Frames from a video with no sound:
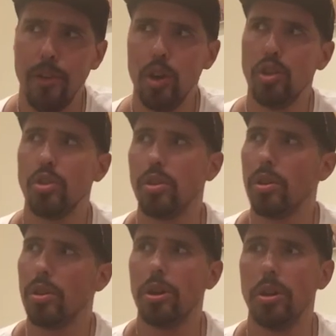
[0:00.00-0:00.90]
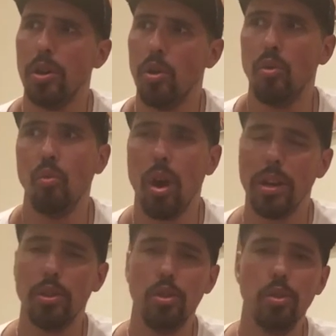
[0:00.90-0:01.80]
first
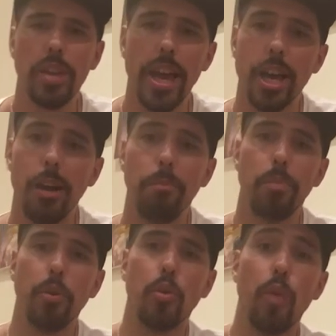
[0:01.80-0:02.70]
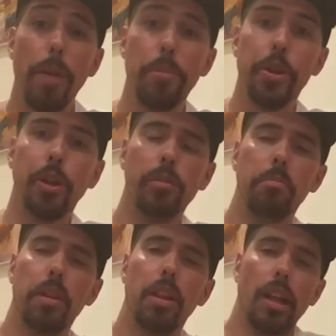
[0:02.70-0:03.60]
wanted to take up rapier
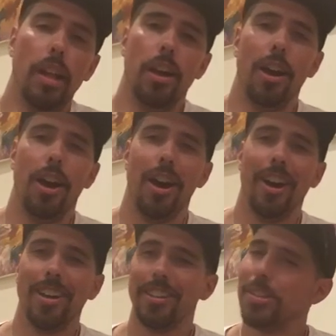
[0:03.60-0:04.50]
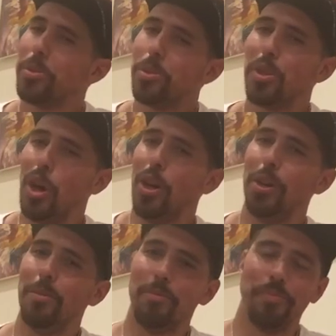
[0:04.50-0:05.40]
because it was
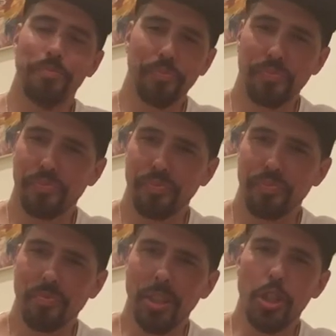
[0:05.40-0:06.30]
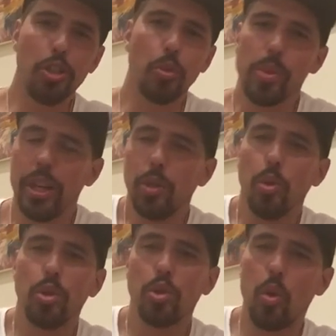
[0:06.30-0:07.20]
just a really
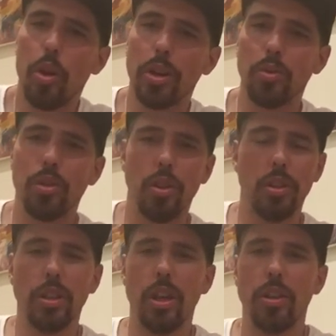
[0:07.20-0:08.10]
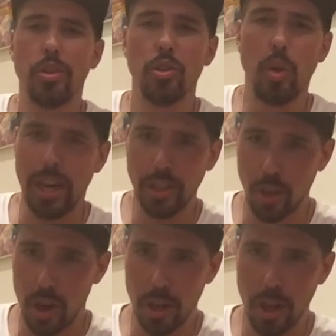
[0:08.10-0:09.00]
cool sword. It was the sword I
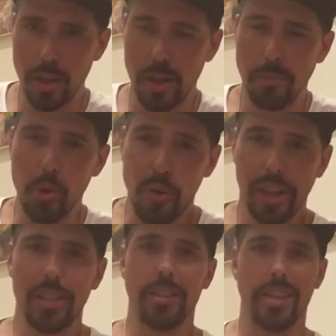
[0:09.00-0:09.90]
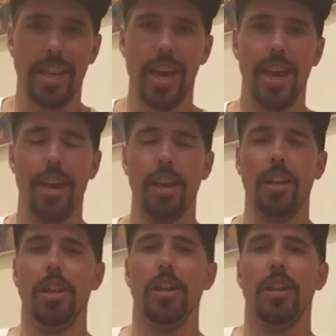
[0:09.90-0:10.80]
saw in all the movies as a kid.
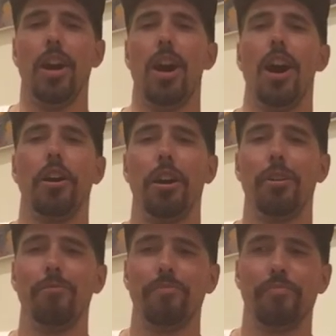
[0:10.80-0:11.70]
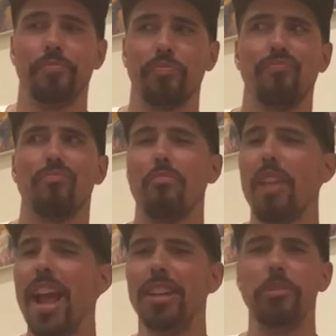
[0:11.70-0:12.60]

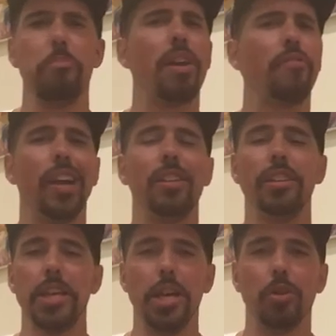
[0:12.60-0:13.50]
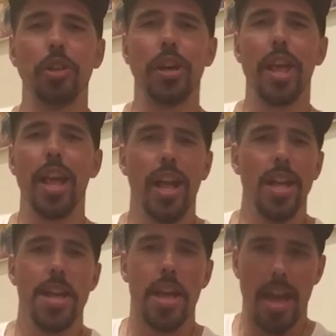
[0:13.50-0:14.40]
Has the big fancy hilt on it,
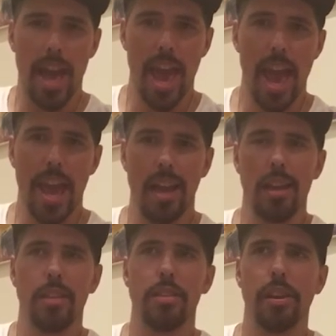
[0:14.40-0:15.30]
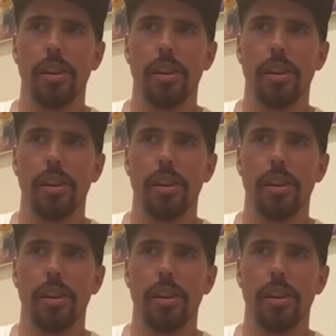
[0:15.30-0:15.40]
and